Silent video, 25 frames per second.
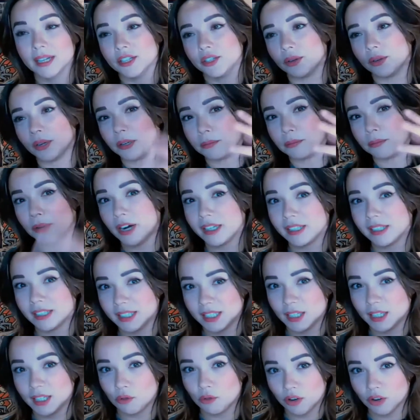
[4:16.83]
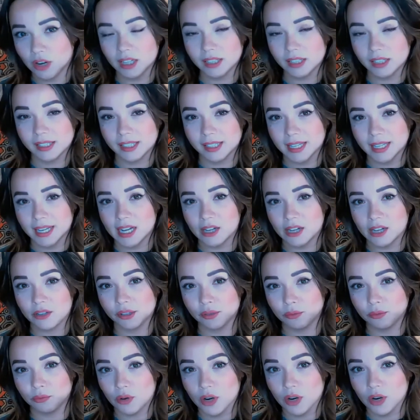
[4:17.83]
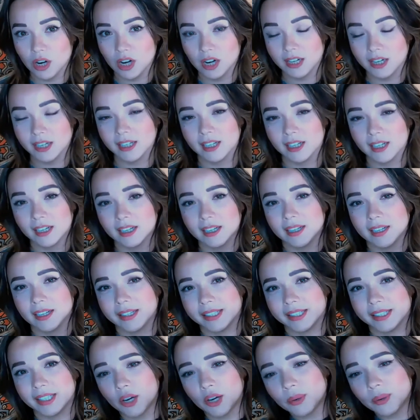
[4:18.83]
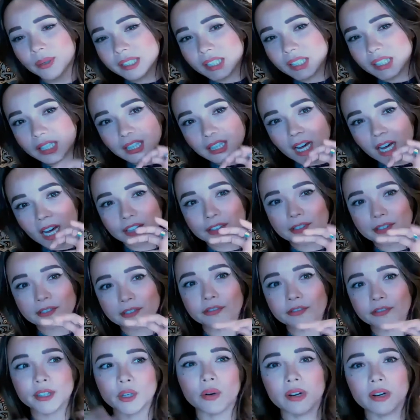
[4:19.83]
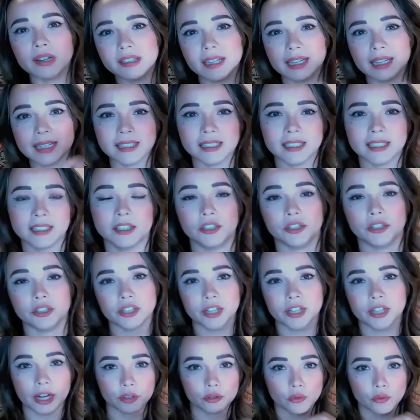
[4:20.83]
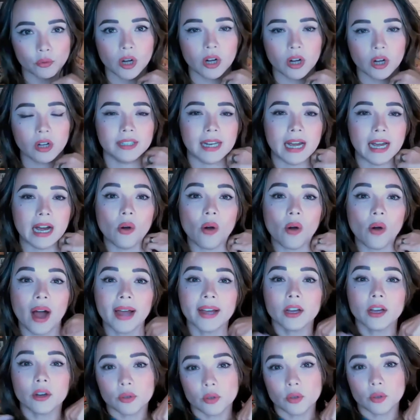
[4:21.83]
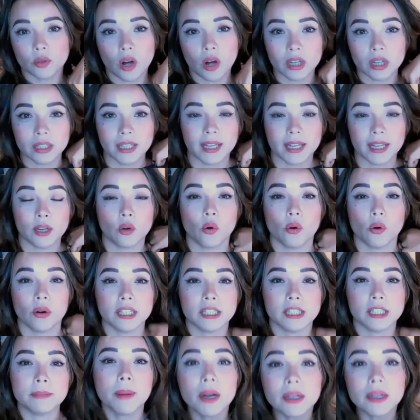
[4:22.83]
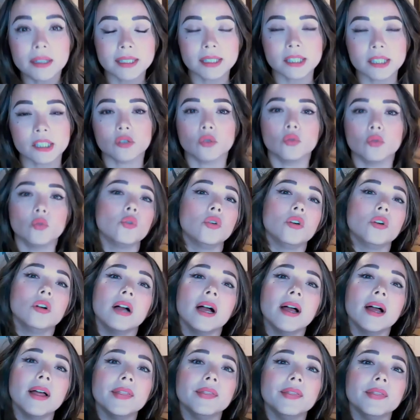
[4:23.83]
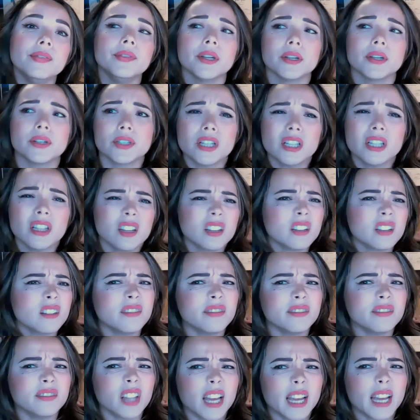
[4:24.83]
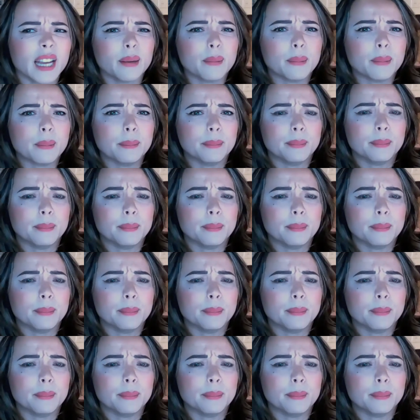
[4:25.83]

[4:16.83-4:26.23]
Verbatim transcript: so I could practice somewhere else in the house and work. So it's a lot of reorganizing your schedule. Now, I go to online correspondence school and there's a lot of like